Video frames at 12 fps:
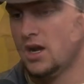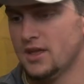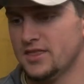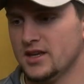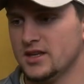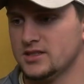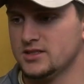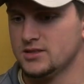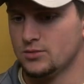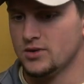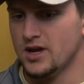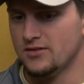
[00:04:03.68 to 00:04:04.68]
I think
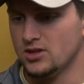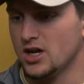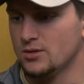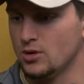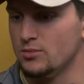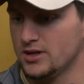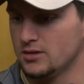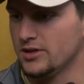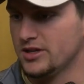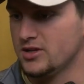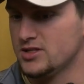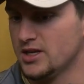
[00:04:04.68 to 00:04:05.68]
we have a lot of momentum,
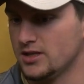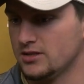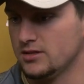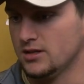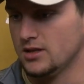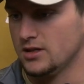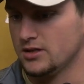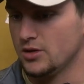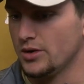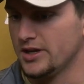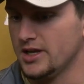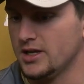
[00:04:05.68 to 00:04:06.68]
like you said,
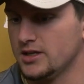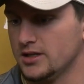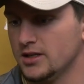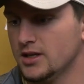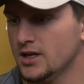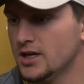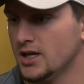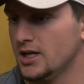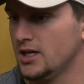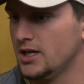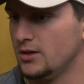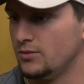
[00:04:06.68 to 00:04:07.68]
going in,
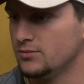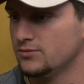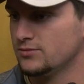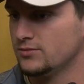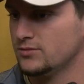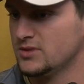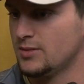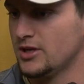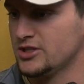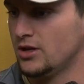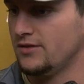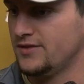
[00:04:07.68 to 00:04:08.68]
and
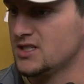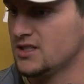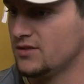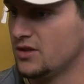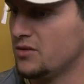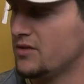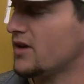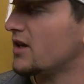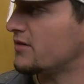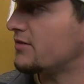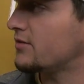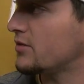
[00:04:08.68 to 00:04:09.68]
especially offensively, we've
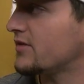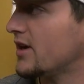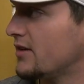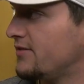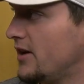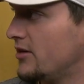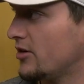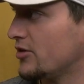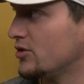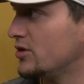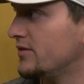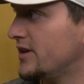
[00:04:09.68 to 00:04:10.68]
kind of found our
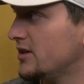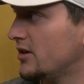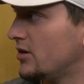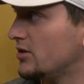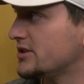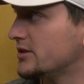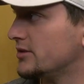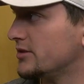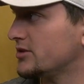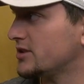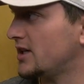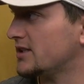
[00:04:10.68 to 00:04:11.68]
groove, hitting on all
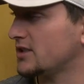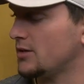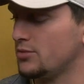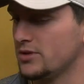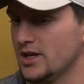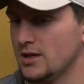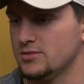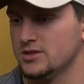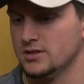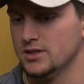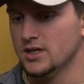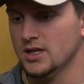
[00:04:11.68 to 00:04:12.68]
cylinders the last couple games,
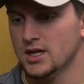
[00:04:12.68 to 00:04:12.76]
and